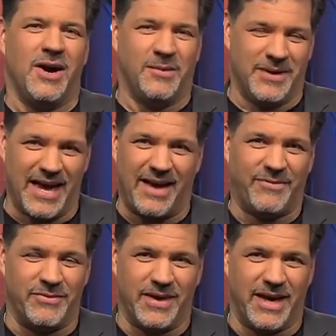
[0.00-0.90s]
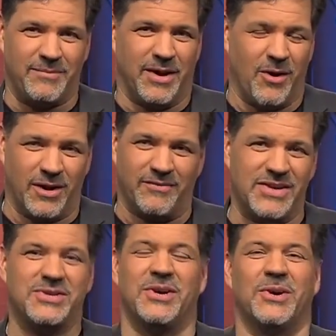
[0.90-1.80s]
On behalf of them and all of
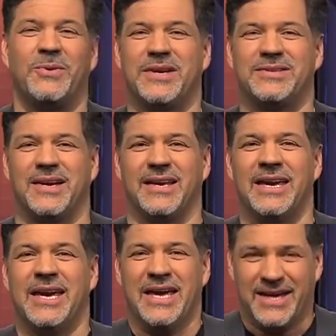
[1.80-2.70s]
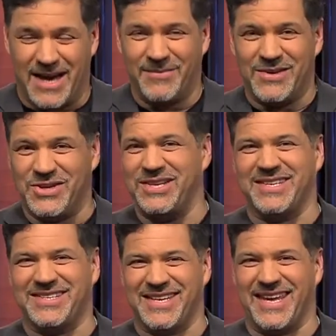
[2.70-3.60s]
us here at Quick Study, come to
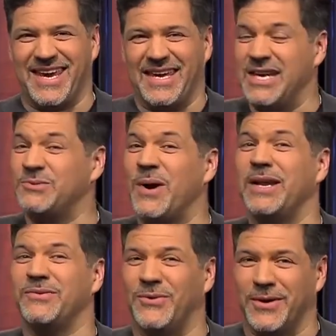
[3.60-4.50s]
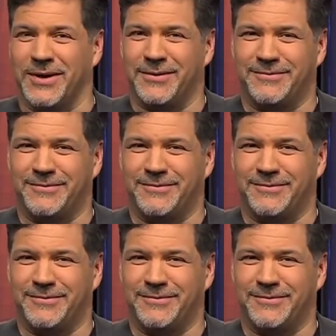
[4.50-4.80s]
Jesus today. He's waiting for you.